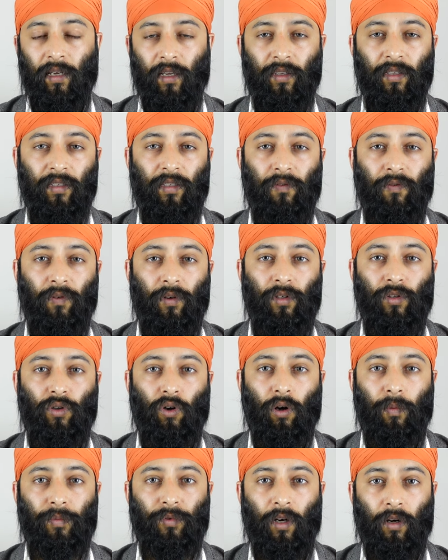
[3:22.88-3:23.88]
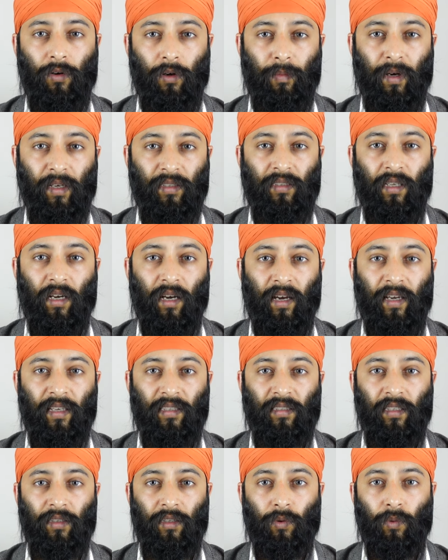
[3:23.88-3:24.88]
other different jobs, are amongst the
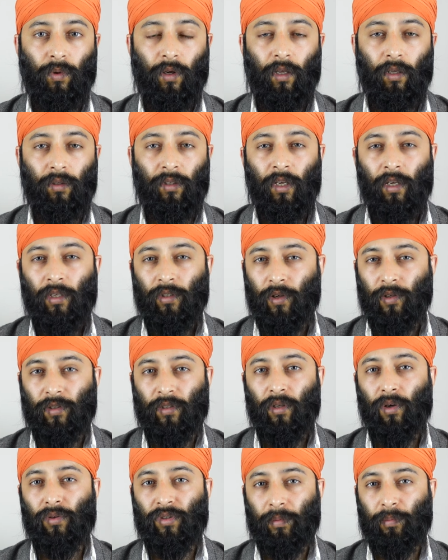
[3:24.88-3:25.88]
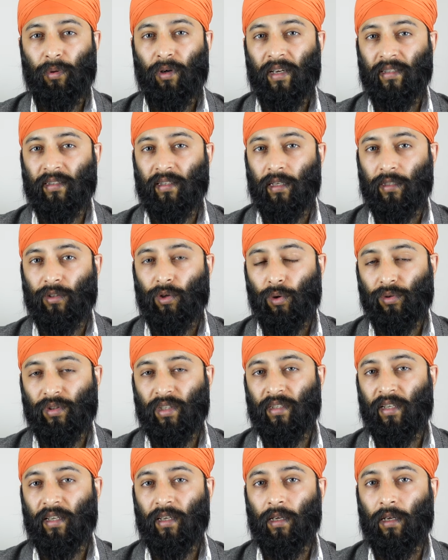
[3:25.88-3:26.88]
highest in the world, so it's no surprise that
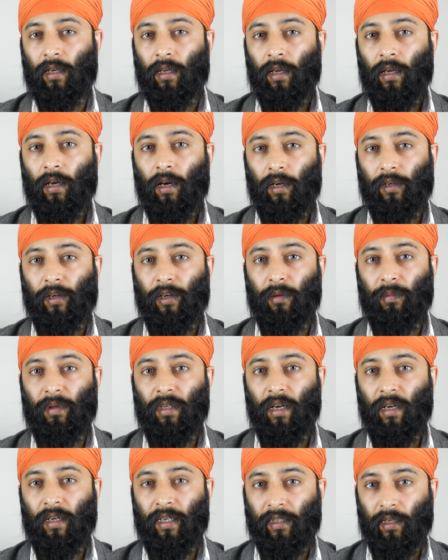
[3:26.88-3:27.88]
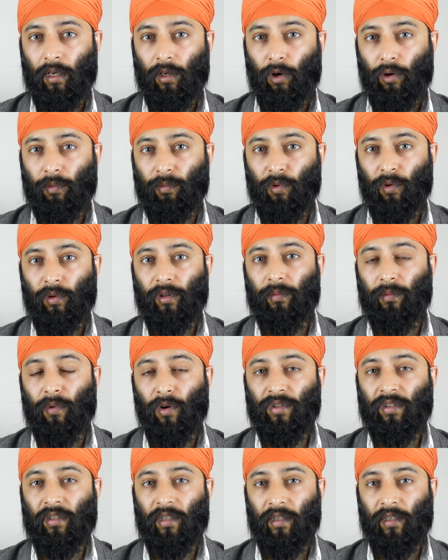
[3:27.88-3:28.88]
doctors here are going to be earning a lot more than
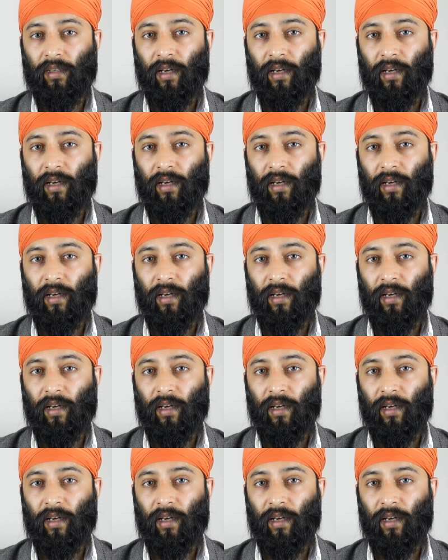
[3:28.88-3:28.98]
most other